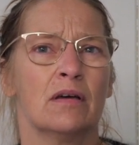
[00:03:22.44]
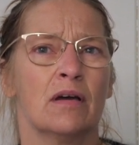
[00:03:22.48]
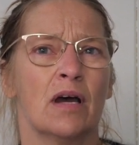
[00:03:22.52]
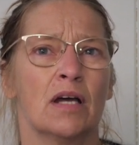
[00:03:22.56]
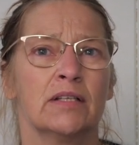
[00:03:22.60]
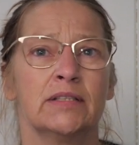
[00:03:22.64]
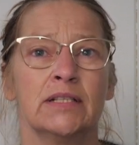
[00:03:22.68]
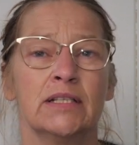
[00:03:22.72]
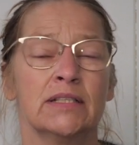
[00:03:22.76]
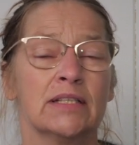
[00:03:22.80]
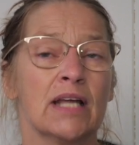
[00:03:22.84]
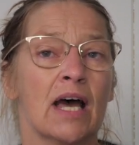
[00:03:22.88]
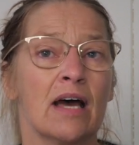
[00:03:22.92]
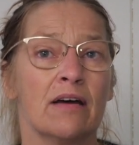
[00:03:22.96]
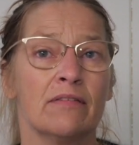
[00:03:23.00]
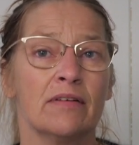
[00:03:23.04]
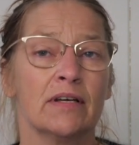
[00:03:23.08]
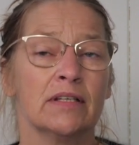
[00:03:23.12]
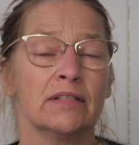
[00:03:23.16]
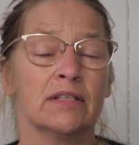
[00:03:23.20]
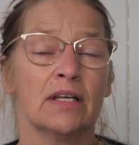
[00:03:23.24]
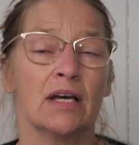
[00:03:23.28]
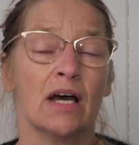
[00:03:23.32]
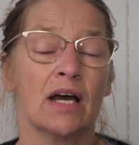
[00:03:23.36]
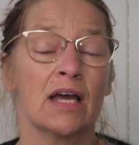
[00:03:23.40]
I didn't have
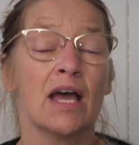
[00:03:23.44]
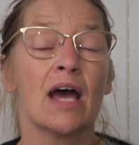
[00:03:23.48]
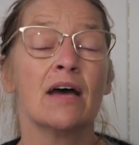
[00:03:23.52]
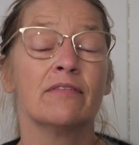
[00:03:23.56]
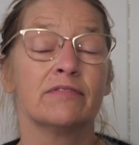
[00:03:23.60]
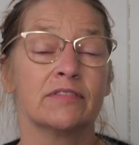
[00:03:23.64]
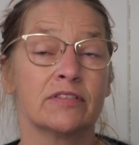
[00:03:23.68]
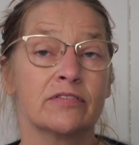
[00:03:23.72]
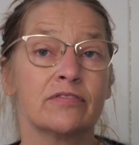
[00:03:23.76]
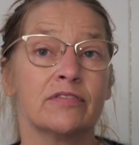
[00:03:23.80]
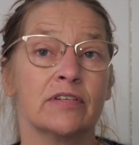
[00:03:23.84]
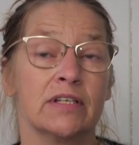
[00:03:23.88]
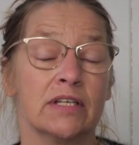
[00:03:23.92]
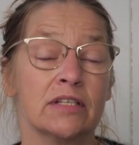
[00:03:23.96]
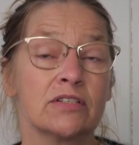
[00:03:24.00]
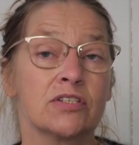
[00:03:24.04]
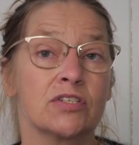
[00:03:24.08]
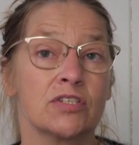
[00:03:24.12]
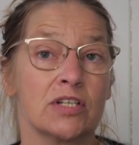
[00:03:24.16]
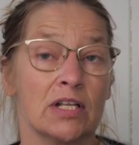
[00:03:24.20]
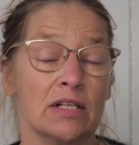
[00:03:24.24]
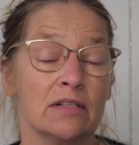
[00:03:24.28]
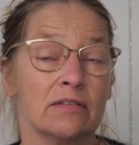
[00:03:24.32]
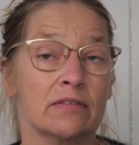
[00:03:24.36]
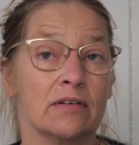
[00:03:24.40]
any. I have 3
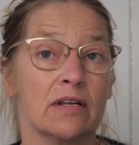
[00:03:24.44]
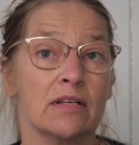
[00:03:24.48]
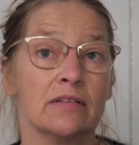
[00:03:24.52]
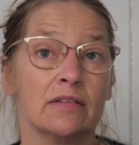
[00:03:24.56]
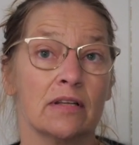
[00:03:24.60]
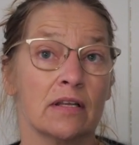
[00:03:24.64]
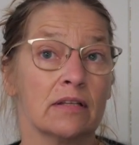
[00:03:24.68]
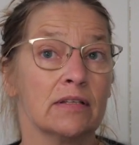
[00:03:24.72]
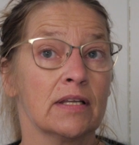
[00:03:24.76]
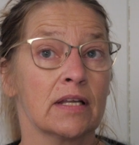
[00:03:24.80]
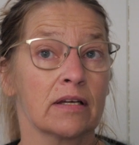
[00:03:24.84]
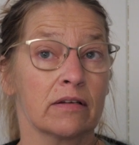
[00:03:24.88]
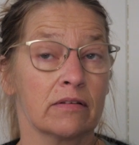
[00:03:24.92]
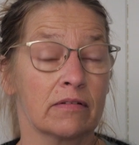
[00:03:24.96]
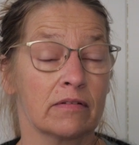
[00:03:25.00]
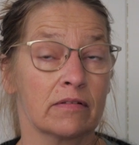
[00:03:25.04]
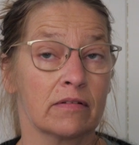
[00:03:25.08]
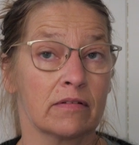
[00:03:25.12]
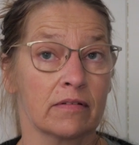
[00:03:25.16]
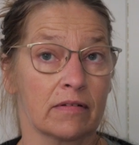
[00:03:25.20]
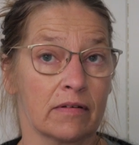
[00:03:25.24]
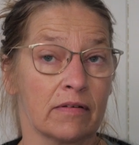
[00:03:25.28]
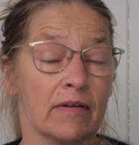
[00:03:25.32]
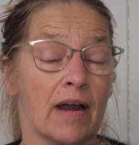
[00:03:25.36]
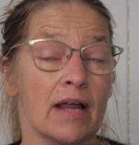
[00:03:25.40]
children and a
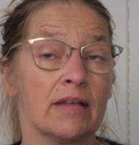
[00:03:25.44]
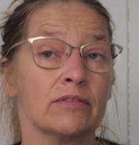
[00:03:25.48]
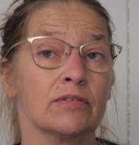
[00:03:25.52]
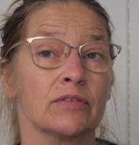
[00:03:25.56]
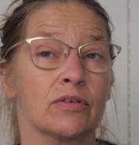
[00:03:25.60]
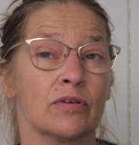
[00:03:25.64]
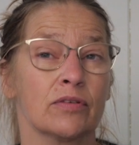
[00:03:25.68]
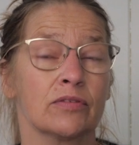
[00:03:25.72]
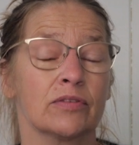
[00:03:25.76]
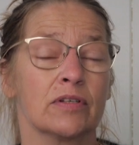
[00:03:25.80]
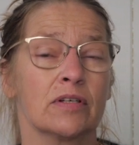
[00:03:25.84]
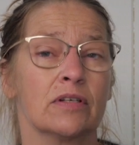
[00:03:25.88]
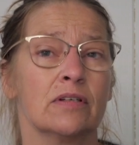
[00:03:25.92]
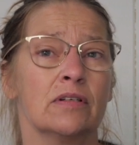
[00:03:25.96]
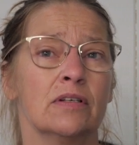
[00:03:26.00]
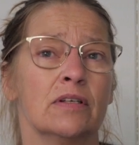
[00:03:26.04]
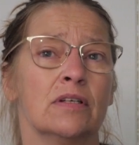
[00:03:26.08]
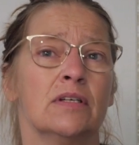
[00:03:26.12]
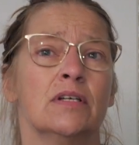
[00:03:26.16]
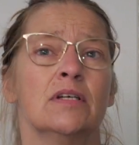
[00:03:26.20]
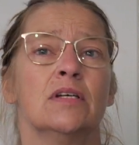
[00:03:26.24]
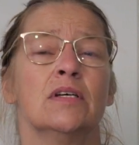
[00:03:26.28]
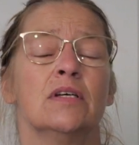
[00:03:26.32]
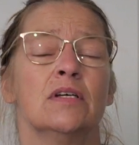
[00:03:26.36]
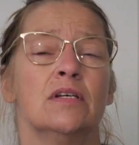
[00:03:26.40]
granddaughter,
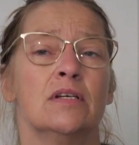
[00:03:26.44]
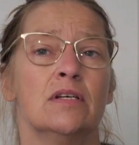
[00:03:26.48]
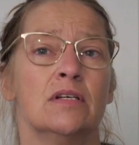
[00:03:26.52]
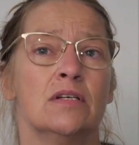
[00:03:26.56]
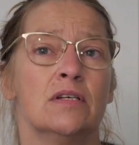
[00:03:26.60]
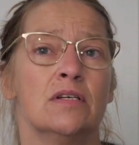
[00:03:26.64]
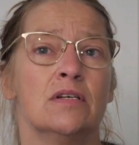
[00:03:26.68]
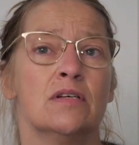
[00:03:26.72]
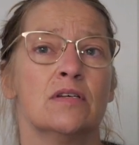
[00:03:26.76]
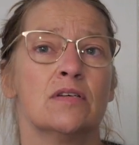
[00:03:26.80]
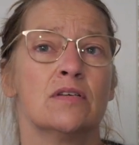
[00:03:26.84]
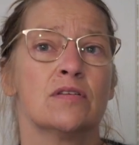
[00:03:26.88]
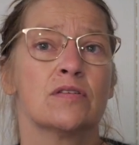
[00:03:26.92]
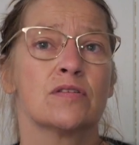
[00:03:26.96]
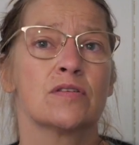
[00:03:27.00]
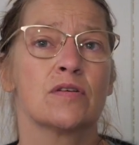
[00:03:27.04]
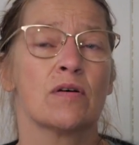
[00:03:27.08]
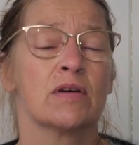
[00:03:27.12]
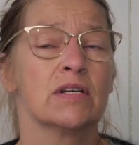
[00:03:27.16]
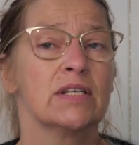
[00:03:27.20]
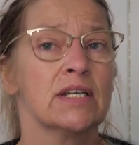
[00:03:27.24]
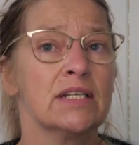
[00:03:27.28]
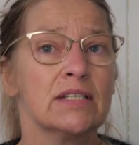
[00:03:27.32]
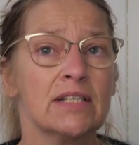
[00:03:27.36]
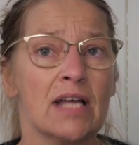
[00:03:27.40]

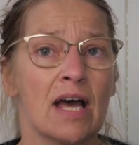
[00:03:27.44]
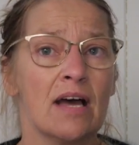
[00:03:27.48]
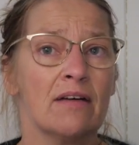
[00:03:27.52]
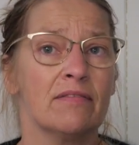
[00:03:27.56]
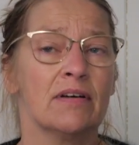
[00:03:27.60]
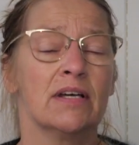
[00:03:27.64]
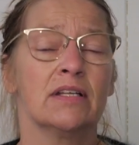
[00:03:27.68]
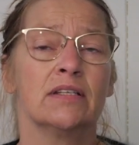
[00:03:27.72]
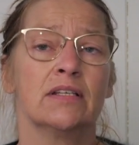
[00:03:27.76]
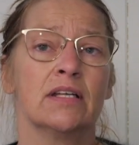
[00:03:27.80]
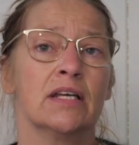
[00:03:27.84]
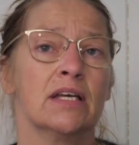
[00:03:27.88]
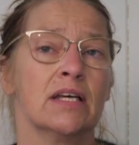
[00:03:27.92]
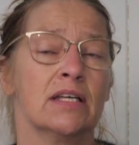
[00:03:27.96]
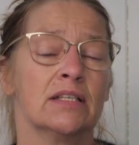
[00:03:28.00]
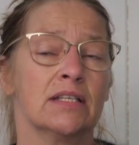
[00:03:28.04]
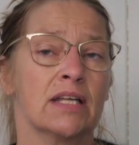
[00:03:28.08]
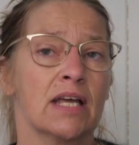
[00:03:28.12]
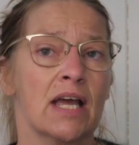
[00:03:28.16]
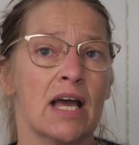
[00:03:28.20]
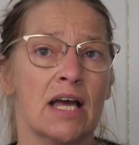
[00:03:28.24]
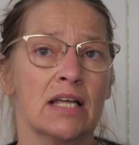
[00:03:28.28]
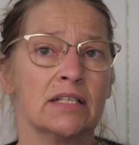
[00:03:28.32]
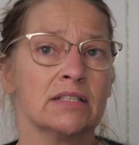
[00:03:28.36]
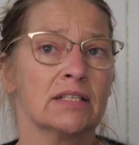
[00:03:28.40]
so I didn't have any. In
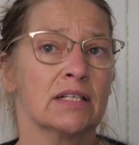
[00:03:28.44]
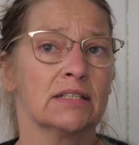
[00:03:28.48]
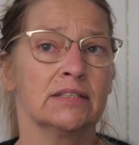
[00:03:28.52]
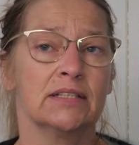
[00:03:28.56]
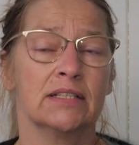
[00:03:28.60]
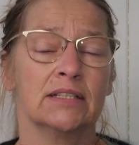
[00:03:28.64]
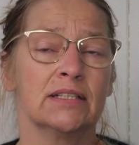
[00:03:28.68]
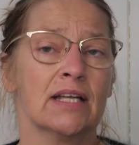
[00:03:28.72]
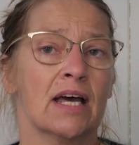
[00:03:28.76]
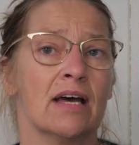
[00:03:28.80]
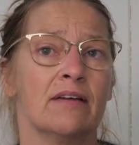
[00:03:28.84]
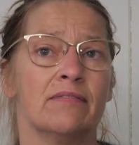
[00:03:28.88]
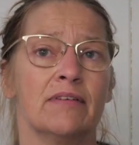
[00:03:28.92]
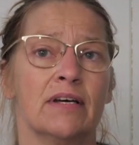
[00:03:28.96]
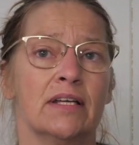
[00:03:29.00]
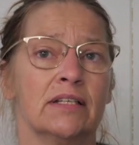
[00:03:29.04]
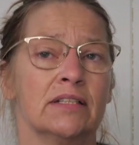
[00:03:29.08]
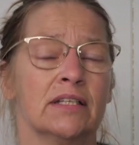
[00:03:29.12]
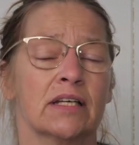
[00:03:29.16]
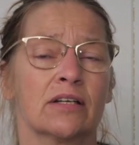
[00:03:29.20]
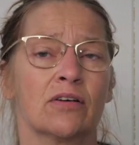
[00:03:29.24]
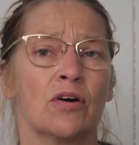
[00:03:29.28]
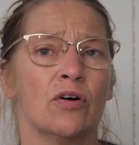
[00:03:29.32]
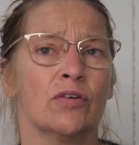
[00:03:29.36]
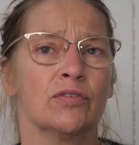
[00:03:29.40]
the end, I didn't have
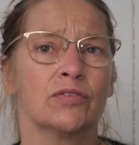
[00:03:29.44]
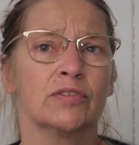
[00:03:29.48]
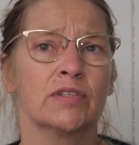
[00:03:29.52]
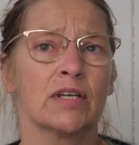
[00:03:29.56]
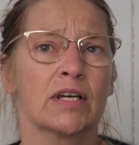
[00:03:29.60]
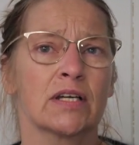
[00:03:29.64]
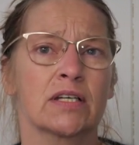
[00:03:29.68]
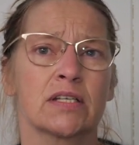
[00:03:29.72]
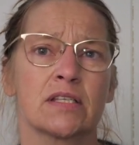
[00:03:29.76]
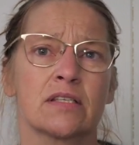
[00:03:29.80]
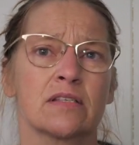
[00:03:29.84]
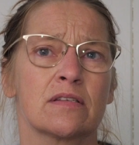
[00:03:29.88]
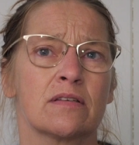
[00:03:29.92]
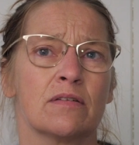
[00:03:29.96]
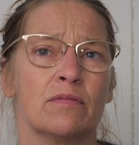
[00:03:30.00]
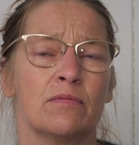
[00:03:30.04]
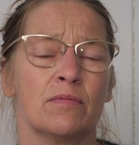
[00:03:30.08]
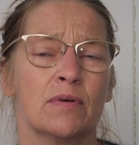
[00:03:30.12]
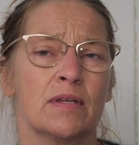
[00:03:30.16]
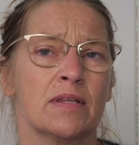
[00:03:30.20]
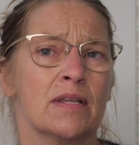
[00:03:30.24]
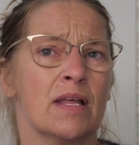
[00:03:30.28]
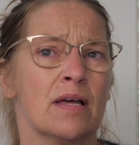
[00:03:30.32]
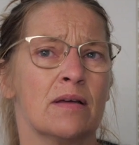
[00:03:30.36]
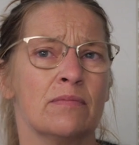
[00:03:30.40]
any contact
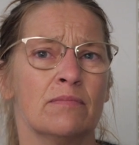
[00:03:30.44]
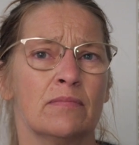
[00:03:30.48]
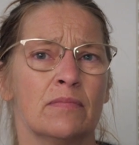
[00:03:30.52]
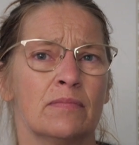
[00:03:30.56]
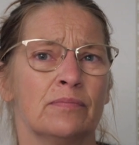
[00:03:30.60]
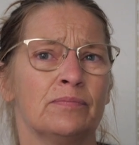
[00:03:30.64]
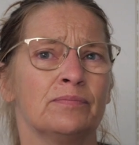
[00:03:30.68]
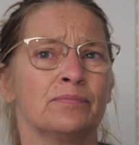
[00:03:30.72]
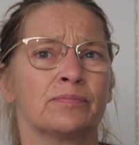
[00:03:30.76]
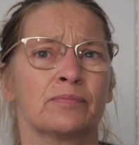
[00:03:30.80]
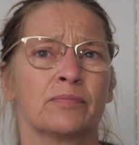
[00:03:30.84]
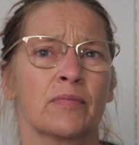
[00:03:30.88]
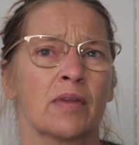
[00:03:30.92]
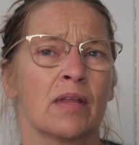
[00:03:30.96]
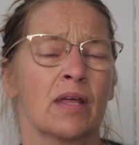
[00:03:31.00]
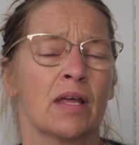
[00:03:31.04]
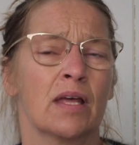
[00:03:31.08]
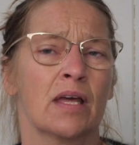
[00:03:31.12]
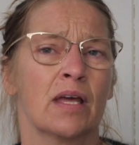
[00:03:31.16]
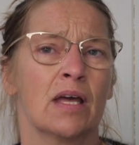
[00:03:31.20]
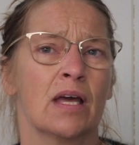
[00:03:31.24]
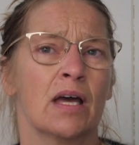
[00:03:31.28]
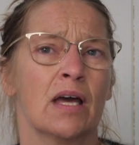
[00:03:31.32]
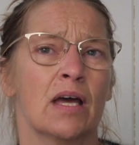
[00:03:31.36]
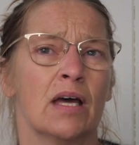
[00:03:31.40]
with them,
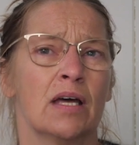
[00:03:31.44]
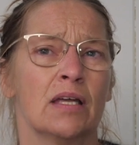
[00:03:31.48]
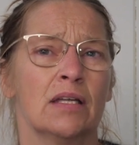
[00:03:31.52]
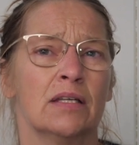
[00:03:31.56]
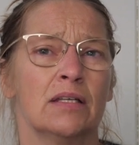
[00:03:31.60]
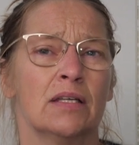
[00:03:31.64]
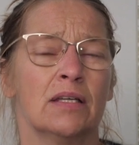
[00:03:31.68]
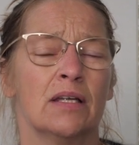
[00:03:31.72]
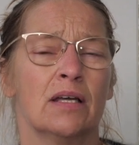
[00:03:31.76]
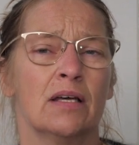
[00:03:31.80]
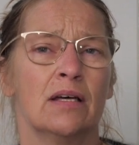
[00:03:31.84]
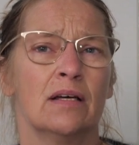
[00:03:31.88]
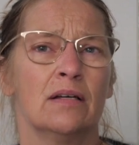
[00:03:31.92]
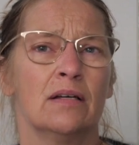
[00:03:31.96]
and